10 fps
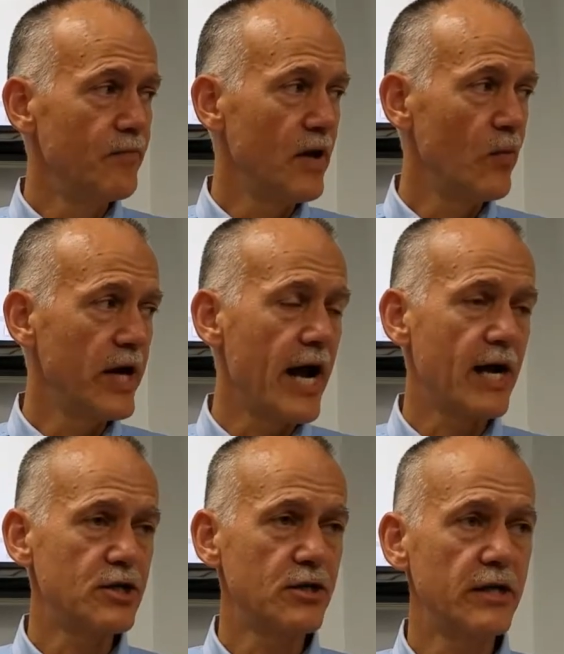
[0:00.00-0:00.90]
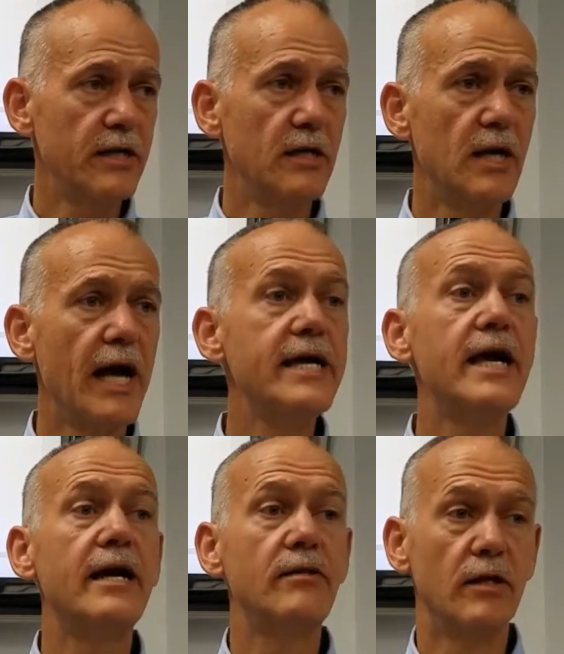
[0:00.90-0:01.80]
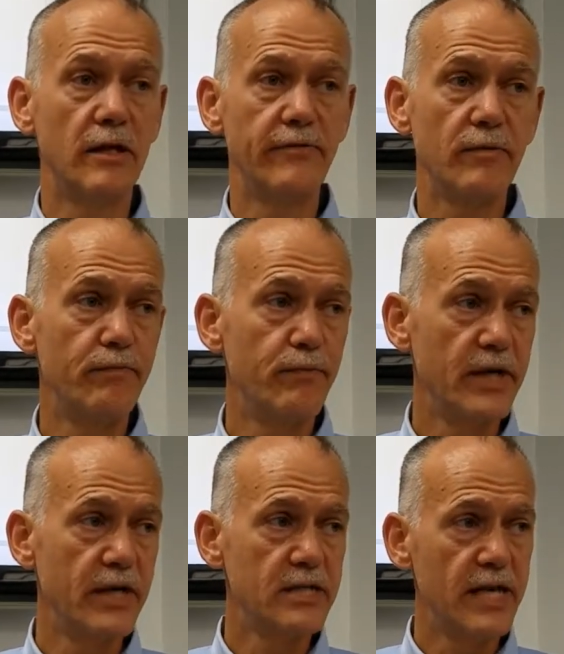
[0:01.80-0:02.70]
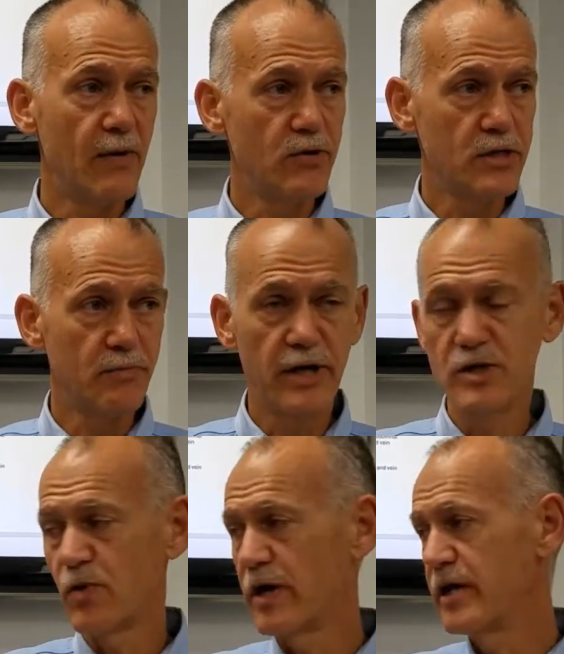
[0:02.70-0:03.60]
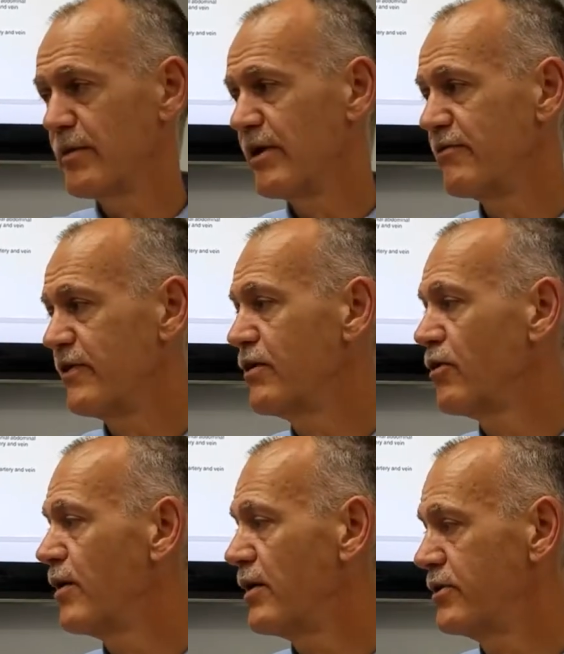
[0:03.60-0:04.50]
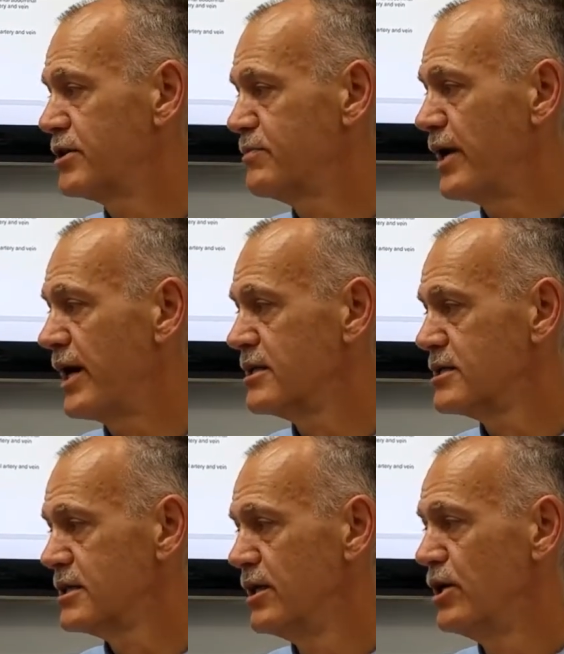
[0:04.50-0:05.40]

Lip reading: and we actually ligated the liver because that was the place where I could get my finger around this mass.